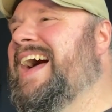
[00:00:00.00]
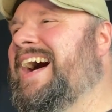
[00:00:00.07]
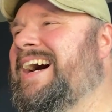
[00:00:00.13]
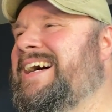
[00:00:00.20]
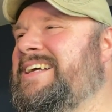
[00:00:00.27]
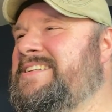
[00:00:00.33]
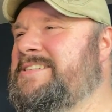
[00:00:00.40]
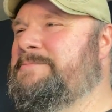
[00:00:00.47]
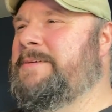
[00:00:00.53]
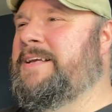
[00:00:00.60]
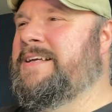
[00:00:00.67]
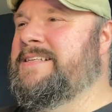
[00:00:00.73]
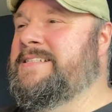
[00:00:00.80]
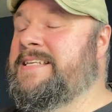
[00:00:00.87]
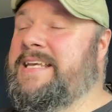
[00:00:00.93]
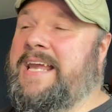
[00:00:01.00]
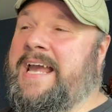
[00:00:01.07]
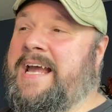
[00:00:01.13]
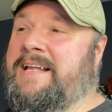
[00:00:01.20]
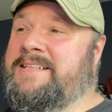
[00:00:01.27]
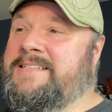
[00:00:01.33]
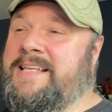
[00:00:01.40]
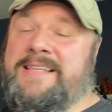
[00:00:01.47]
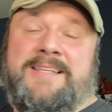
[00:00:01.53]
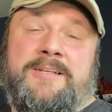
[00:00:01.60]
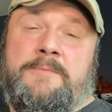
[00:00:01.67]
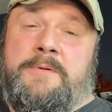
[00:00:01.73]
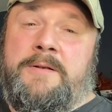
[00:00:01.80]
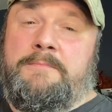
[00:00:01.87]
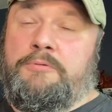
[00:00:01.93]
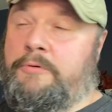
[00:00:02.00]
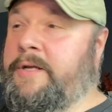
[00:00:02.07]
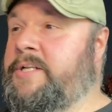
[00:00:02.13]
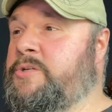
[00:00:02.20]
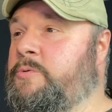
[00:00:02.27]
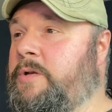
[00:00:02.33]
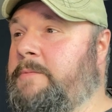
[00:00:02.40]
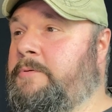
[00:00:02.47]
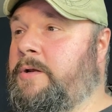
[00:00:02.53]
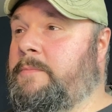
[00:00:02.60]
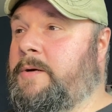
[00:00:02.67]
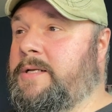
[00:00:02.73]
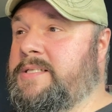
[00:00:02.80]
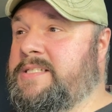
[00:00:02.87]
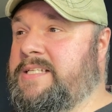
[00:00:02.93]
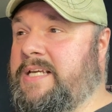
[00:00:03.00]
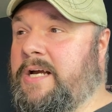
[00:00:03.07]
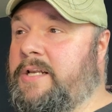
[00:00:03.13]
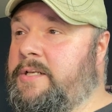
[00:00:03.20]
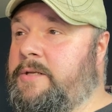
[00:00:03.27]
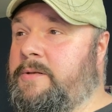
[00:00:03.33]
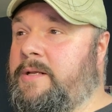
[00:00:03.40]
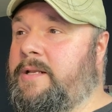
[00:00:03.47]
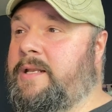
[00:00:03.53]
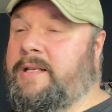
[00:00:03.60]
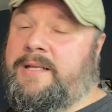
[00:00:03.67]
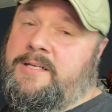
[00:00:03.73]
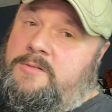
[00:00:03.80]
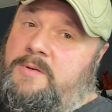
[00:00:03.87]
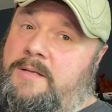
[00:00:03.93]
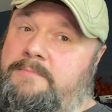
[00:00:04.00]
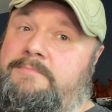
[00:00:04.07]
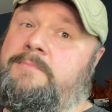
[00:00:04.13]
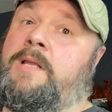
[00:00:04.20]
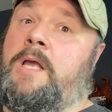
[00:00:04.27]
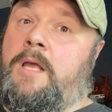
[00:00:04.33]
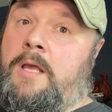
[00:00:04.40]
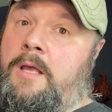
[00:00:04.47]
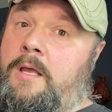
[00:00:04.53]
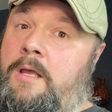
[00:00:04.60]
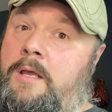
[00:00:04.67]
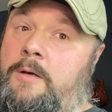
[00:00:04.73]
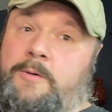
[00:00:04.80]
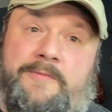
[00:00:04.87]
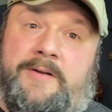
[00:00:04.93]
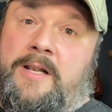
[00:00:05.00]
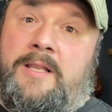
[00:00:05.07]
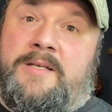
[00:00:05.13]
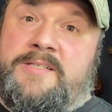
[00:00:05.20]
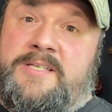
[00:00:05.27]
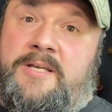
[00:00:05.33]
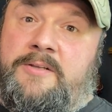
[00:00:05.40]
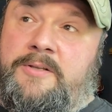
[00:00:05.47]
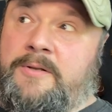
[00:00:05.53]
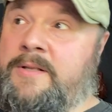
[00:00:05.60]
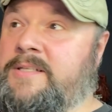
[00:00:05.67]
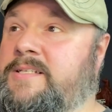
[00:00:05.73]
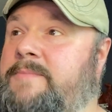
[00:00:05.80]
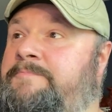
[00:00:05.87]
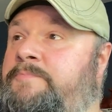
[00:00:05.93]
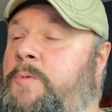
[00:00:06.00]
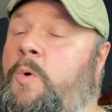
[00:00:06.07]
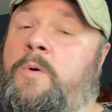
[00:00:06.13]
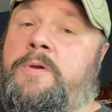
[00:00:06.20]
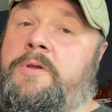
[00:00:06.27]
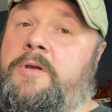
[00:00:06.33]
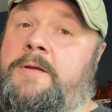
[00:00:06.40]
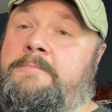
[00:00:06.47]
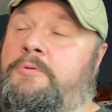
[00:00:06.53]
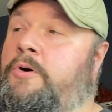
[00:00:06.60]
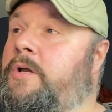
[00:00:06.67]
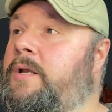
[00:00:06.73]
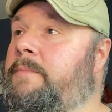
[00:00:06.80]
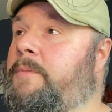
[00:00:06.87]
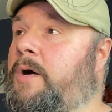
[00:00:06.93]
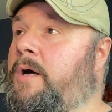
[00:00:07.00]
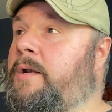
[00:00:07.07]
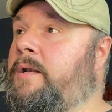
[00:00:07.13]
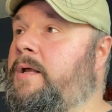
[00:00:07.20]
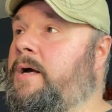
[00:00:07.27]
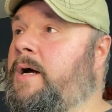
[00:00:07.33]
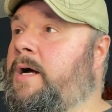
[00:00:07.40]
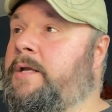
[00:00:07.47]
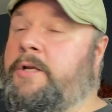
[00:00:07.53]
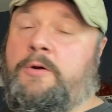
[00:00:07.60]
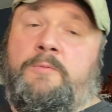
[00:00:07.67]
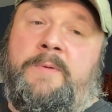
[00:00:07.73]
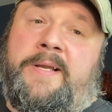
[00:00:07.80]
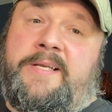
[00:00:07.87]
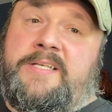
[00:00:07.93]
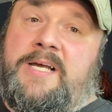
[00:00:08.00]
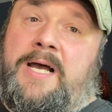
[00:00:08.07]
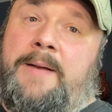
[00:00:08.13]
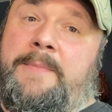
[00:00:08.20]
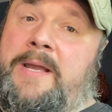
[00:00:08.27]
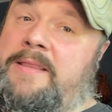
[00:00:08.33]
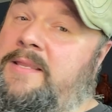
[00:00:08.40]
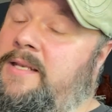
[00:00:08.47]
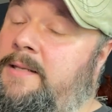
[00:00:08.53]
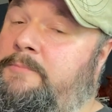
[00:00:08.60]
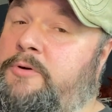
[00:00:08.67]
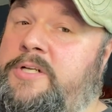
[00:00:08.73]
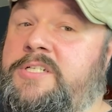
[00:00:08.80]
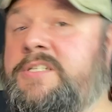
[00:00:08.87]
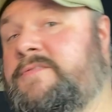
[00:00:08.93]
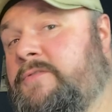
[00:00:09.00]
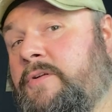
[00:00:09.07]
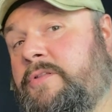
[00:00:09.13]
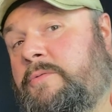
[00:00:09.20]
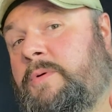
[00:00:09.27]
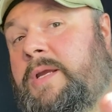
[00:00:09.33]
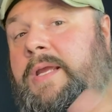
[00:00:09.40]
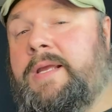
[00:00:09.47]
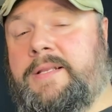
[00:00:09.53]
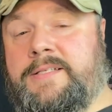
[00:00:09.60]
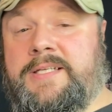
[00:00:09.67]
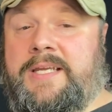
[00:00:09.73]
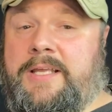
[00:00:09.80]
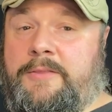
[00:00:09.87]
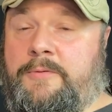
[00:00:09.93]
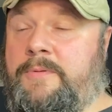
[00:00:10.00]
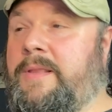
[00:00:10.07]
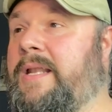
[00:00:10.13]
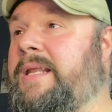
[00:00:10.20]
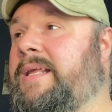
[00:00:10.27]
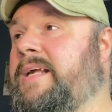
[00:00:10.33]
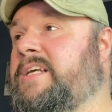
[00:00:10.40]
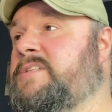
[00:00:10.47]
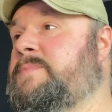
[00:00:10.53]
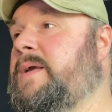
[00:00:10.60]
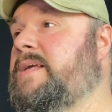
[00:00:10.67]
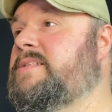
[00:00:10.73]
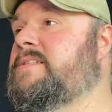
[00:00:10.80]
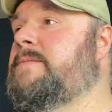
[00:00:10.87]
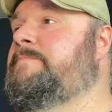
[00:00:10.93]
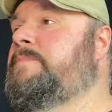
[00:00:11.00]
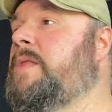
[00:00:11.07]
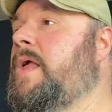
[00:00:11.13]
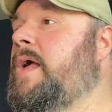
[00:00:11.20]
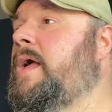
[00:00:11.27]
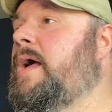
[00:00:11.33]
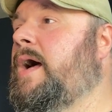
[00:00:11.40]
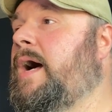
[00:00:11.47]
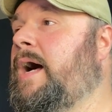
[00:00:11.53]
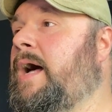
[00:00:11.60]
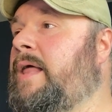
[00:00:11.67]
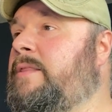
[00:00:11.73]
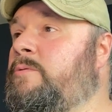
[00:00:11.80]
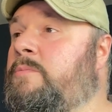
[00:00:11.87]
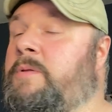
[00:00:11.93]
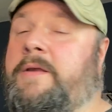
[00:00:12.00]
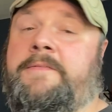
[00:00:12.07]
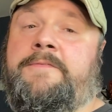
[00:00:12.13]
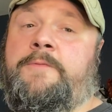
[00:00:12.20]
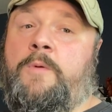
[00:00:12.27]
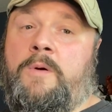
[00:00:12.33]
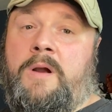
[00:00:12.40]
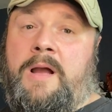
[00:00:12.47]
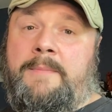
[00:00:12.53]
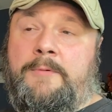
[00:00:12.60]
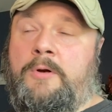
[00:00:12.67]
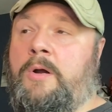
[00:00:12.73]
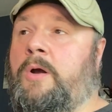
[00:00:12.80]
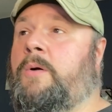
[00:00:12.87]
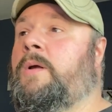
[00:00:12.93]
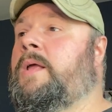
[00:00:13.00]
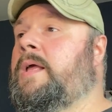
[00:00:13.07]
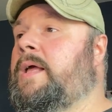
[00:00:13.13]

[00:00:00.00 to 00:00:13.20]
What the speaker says: Just because he adds that little bit of breach when you put him on a Xeon unit. And guess what? We've got a lot of Xeon units. Or you can put him on your Rickdom, and then he breaches for 3 to get through that EX base. Then we're playing 4 Amuro.